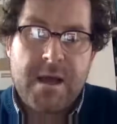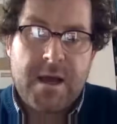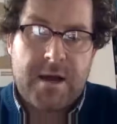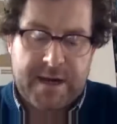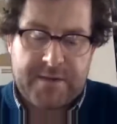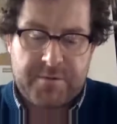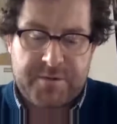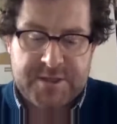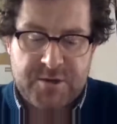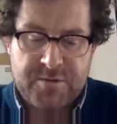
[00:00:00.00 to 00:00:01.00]
Okay. Well, the
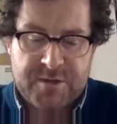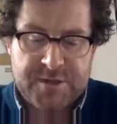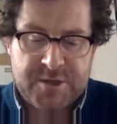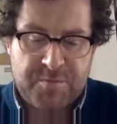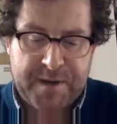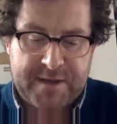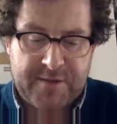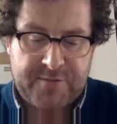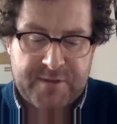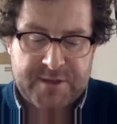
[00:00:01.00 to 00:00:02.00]
two the two big
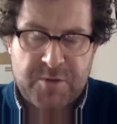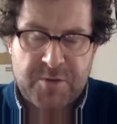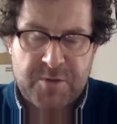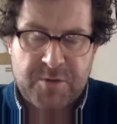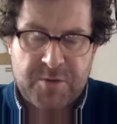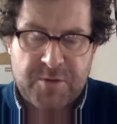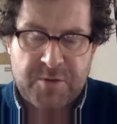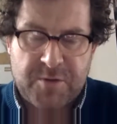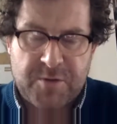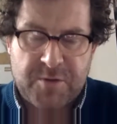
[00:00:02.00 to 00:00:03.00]
diff, the two big things you get
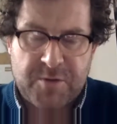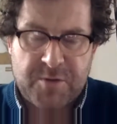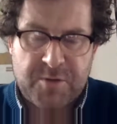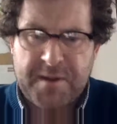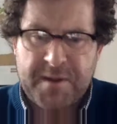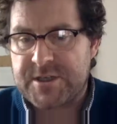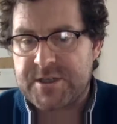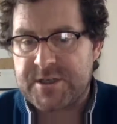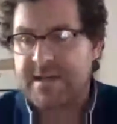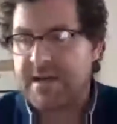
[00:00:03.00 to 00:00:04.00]
from community
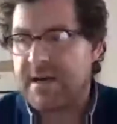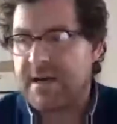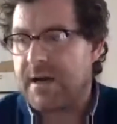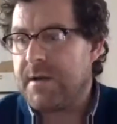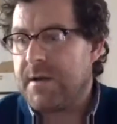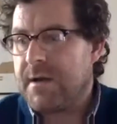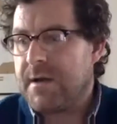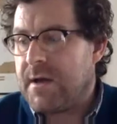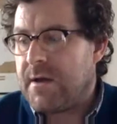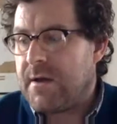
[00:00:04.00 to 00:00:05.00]
shares. Um,
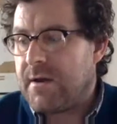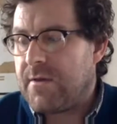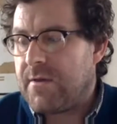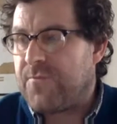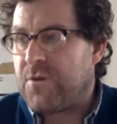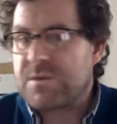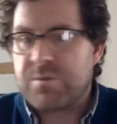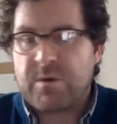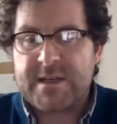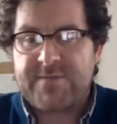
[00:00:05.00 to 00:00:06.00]
the first
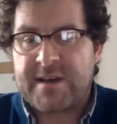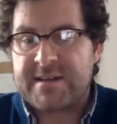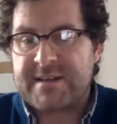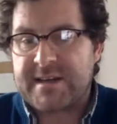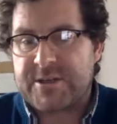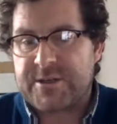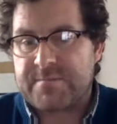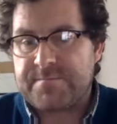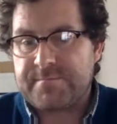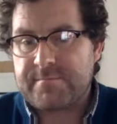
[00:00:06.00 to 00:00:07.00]
one is validation.
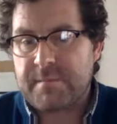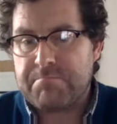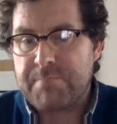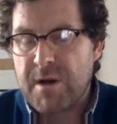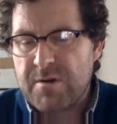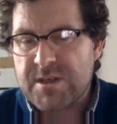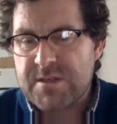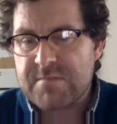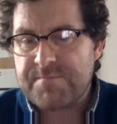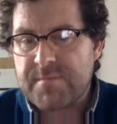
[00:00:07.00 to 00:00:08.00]

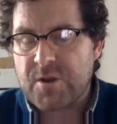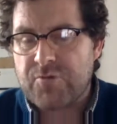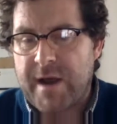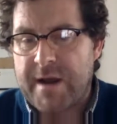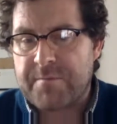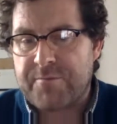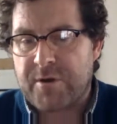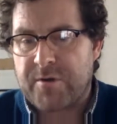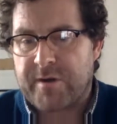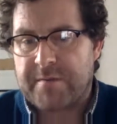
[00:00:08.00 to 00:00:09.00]
Most grant
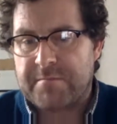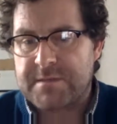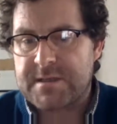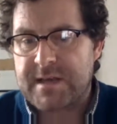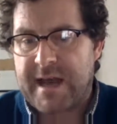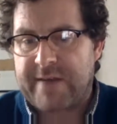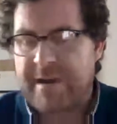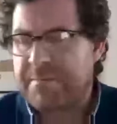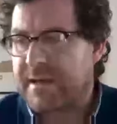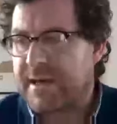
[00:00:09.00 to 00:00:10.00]
programs have
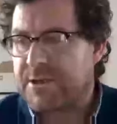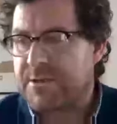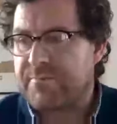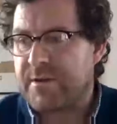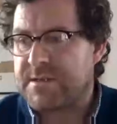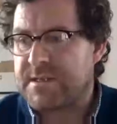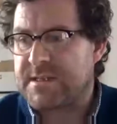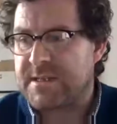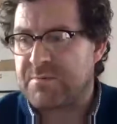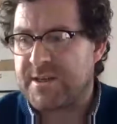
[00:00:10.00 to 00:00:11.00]
application
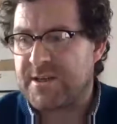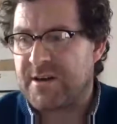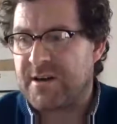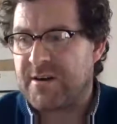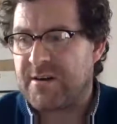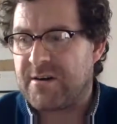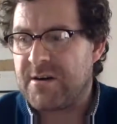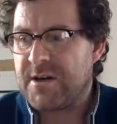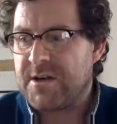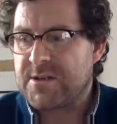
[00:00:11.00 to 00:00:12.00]
processes which are
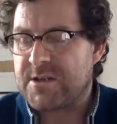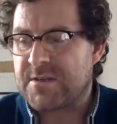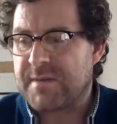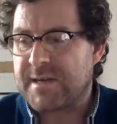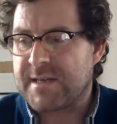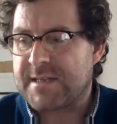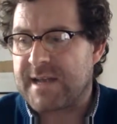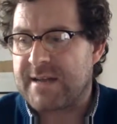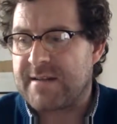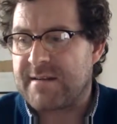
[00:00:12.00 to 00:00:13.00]
to some
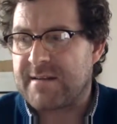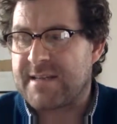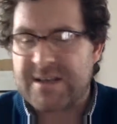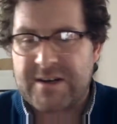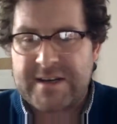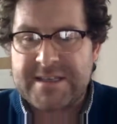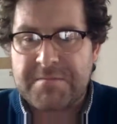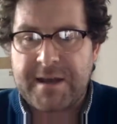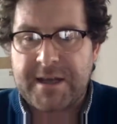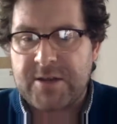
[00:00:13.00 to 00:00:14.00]
extent designed to
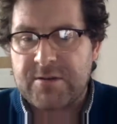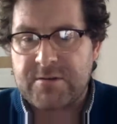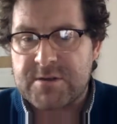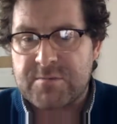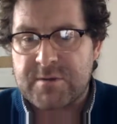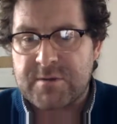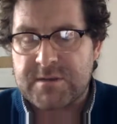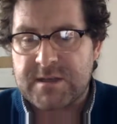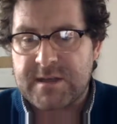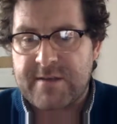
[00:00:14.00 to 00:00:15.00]
make you lose the will
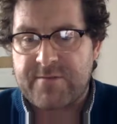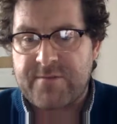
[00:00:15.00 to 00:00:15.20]
to live.